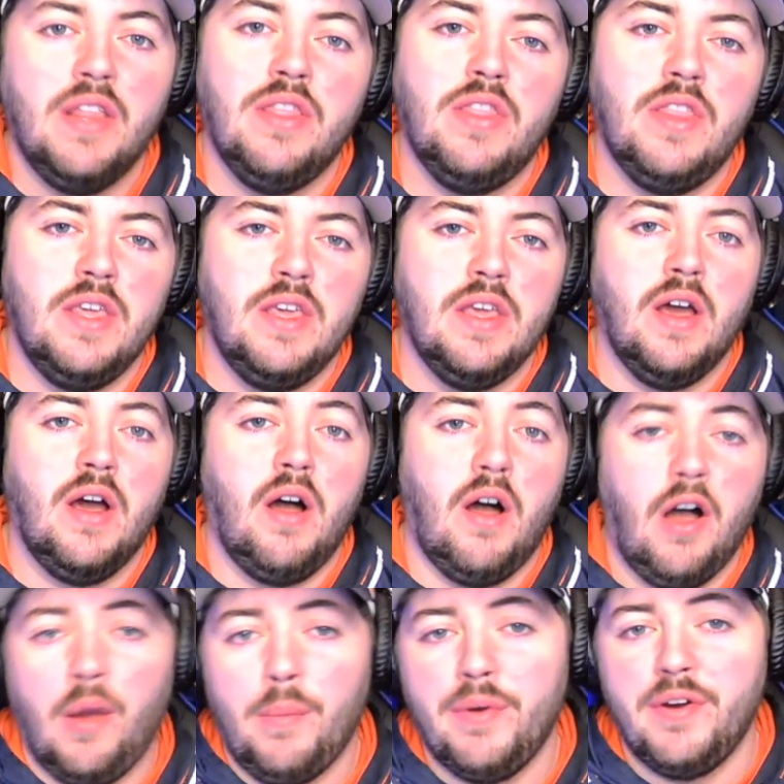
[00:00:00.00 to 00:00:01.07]
the
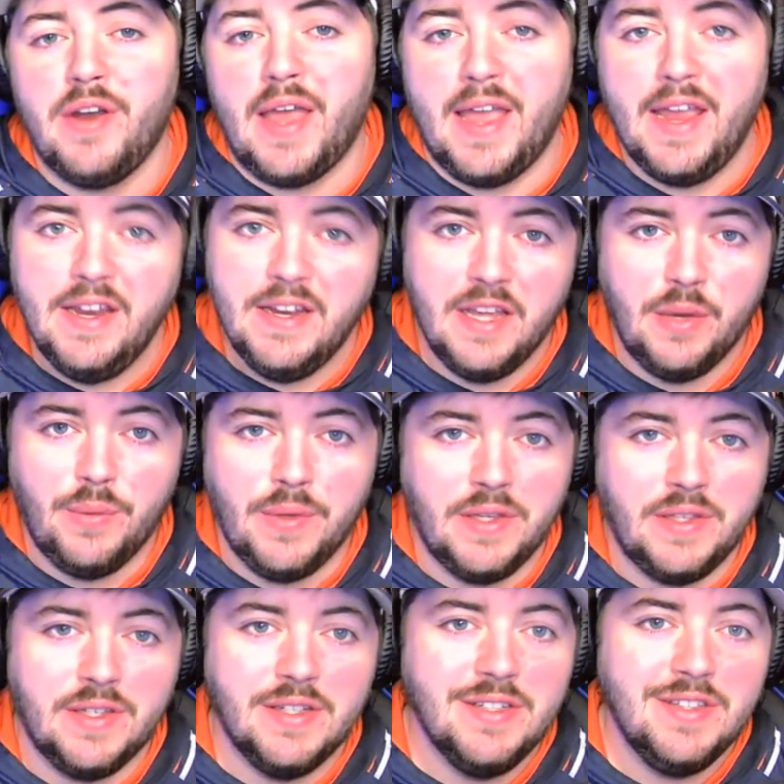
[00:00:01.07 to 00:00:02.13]
Auburn A-Day
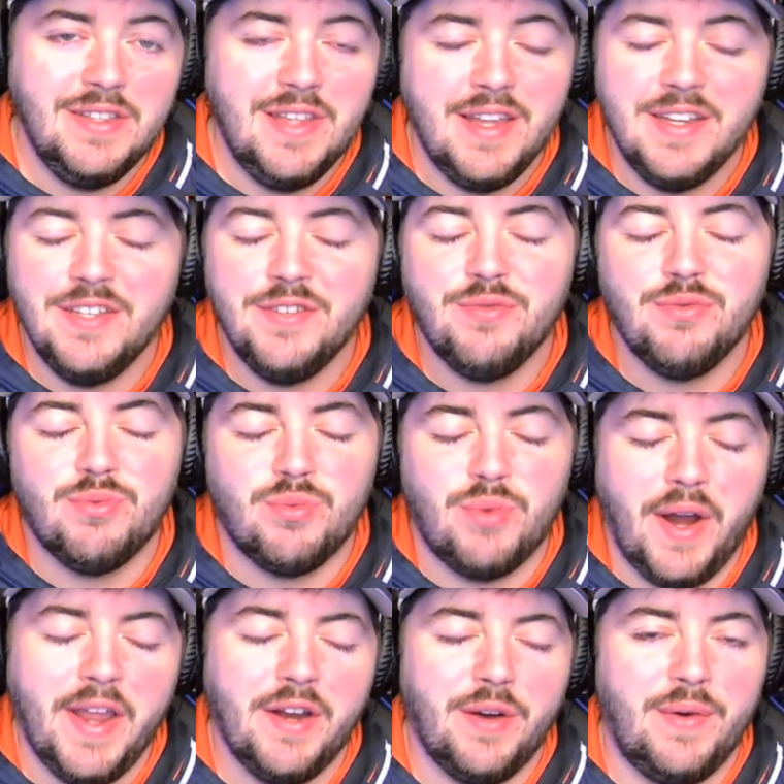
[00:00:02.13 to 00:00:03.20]
weekend that is
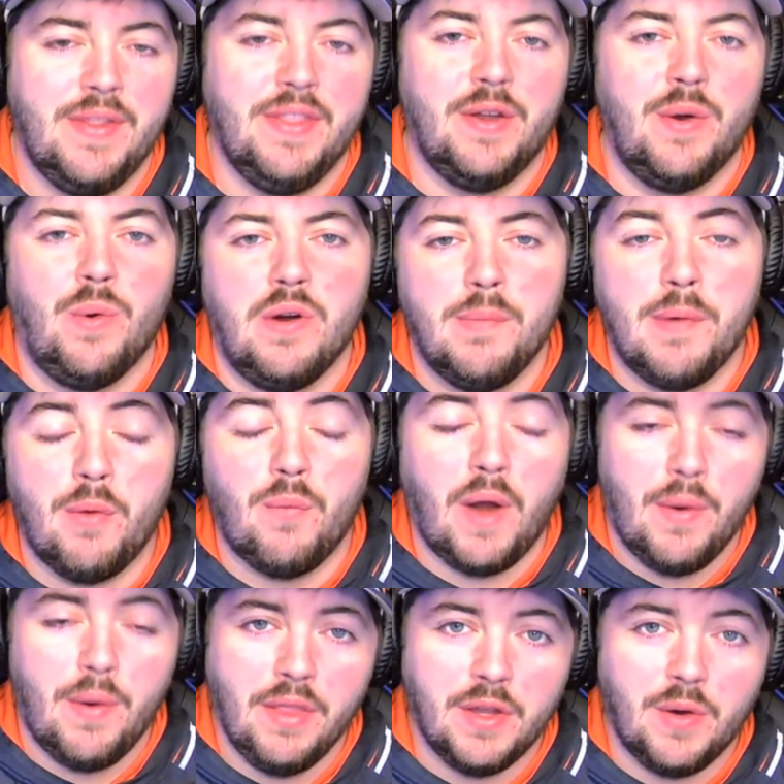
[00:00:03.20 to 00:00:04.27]
right around the corner. By
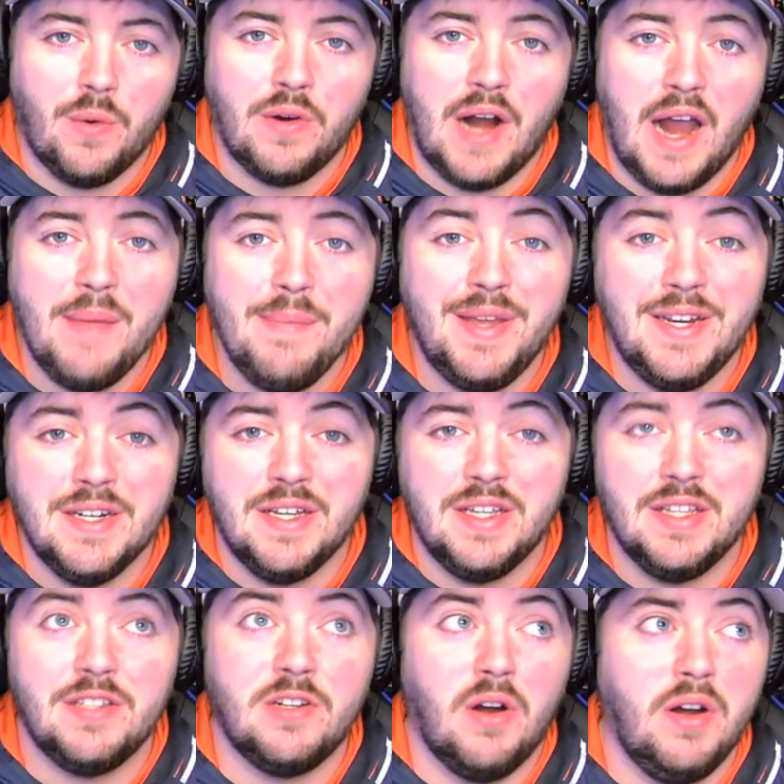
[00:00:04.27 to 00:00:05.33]
right around the corner, I mean
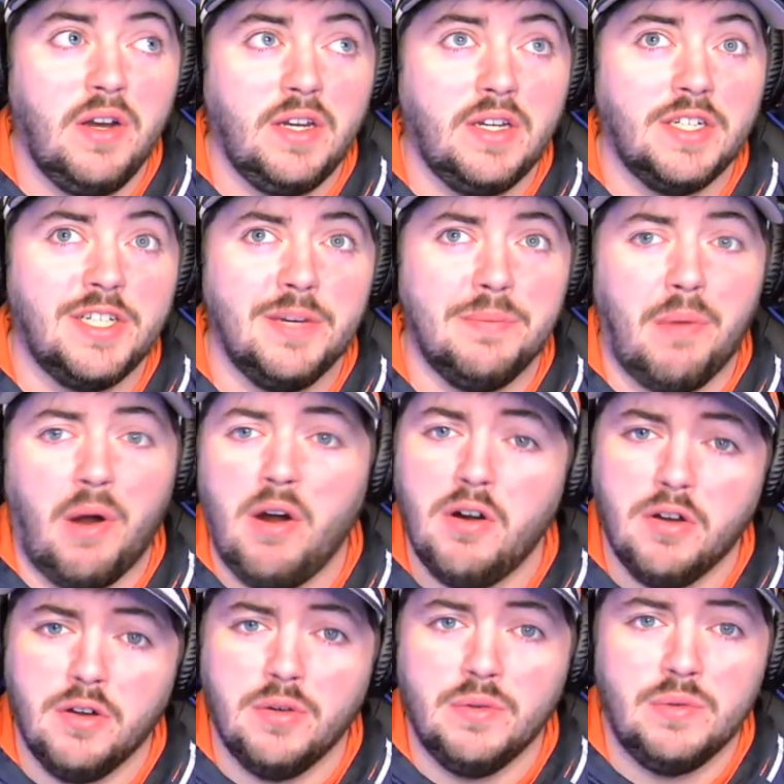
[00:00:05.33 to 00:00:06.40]
starting
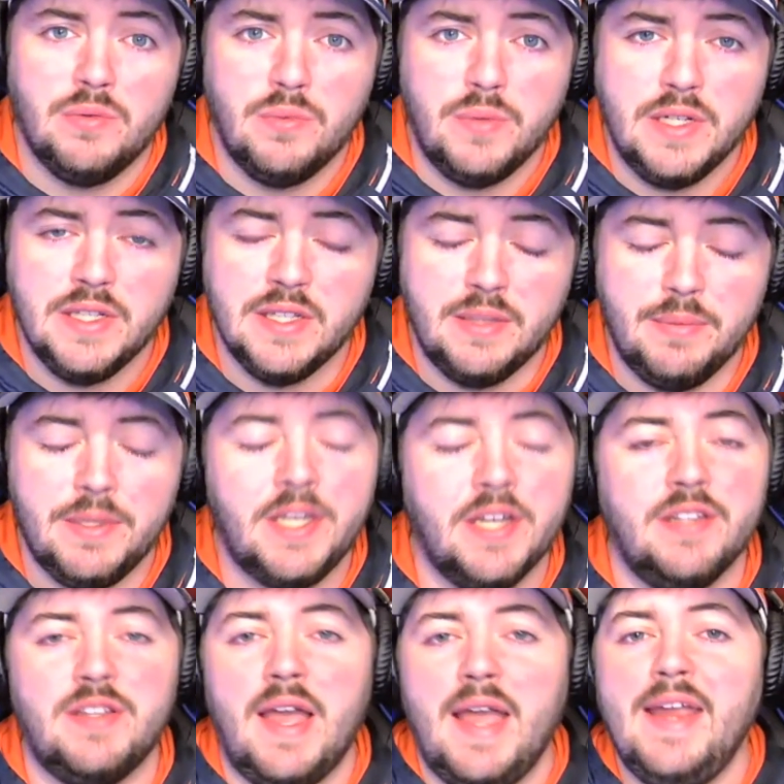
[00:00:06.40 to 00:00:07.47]
tomorrow, really,
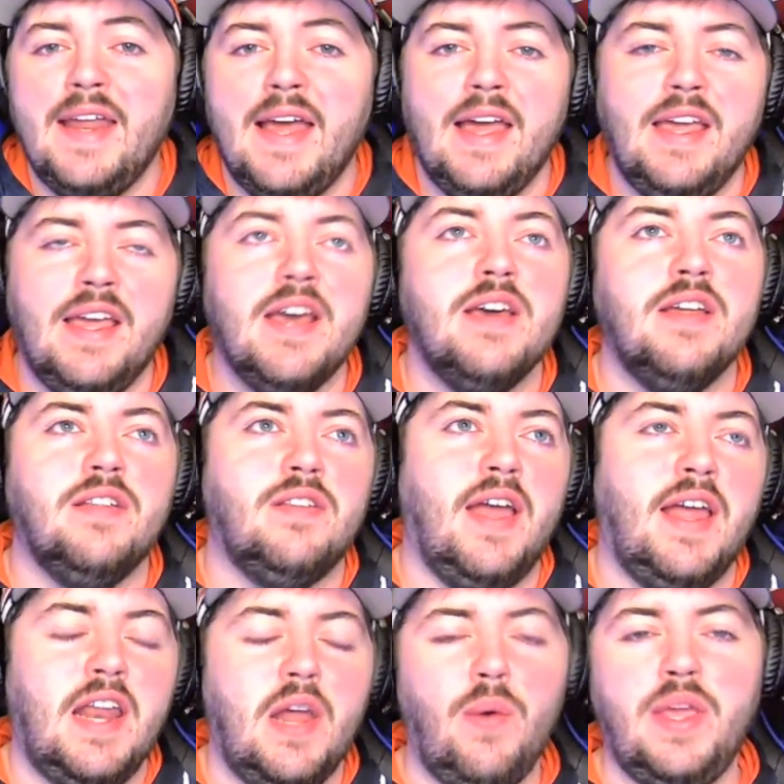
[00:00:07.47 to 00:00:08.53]
because the
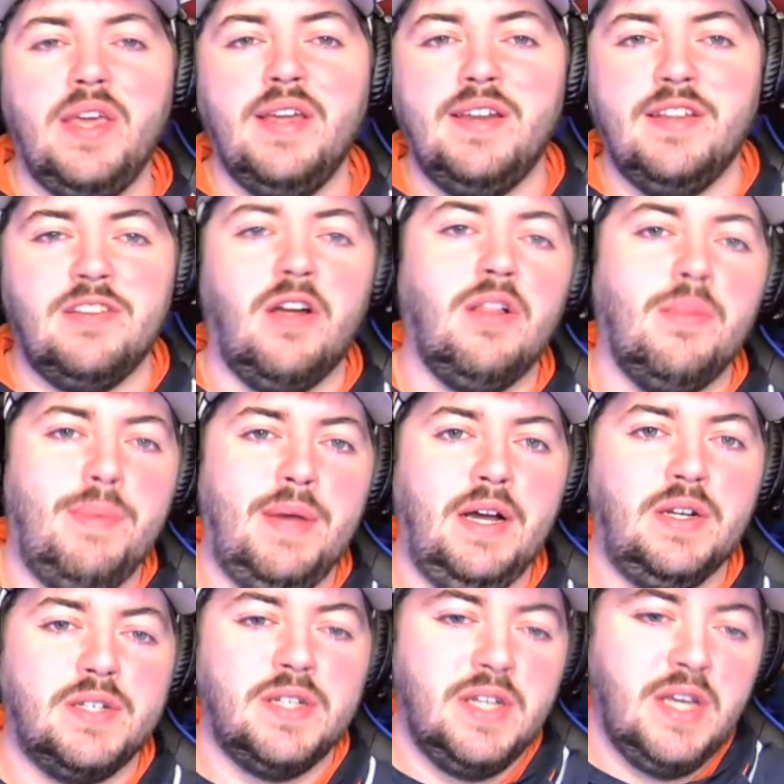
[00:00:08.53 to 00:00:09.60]
A-Day weekend is all
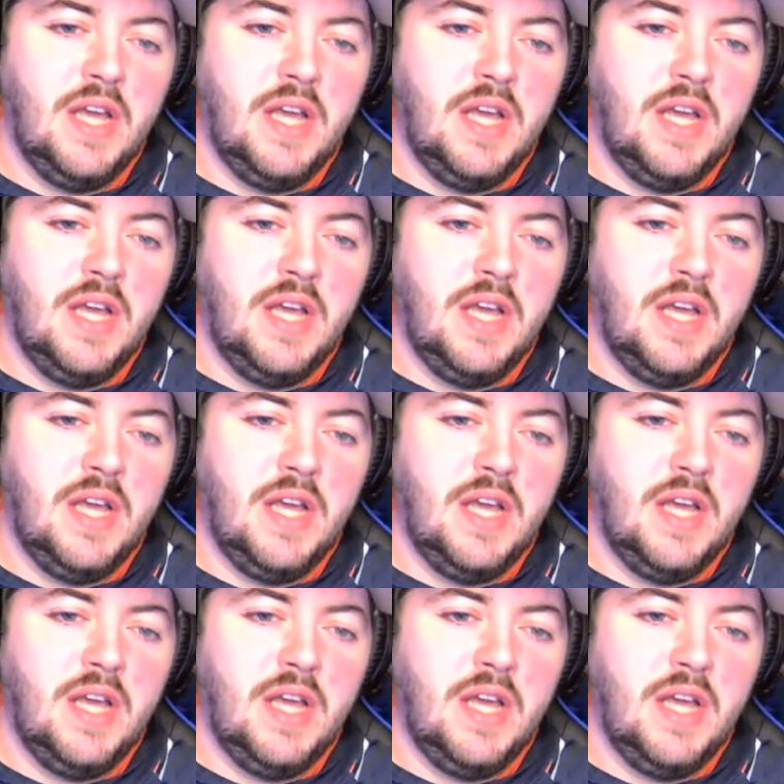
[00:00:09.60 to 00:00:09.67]
about